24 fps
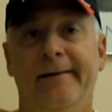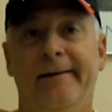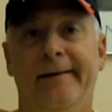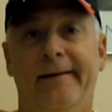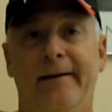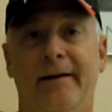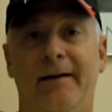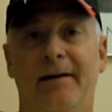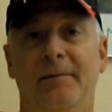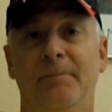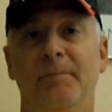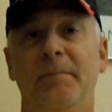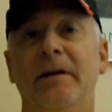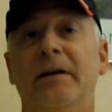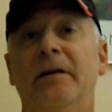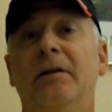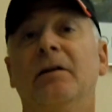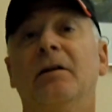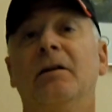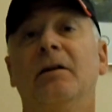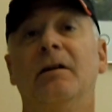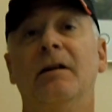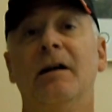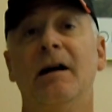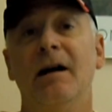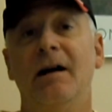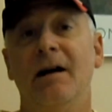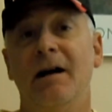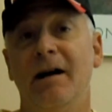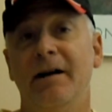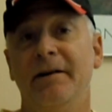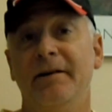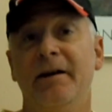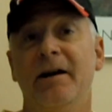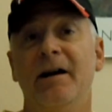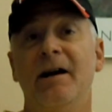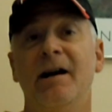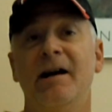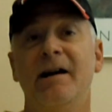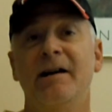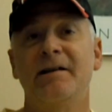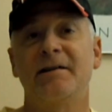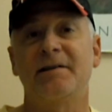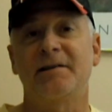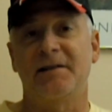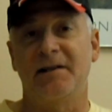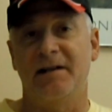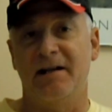uh, been a little on the high
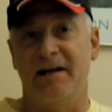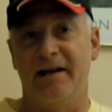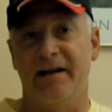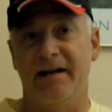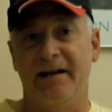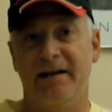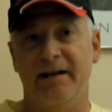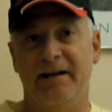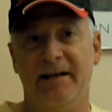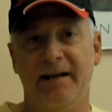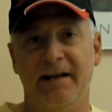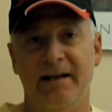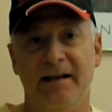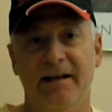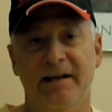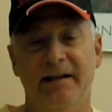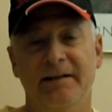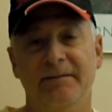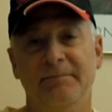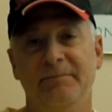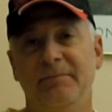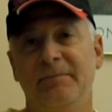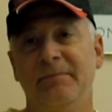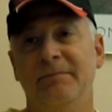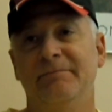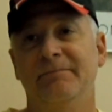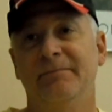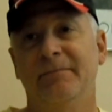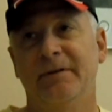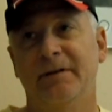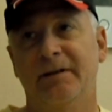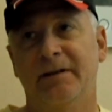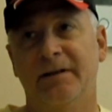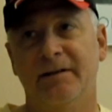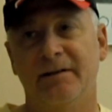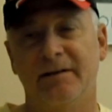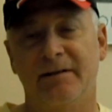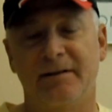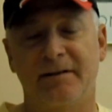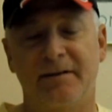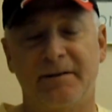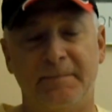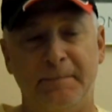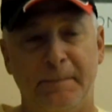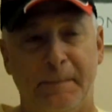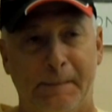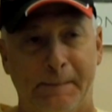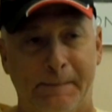side again because,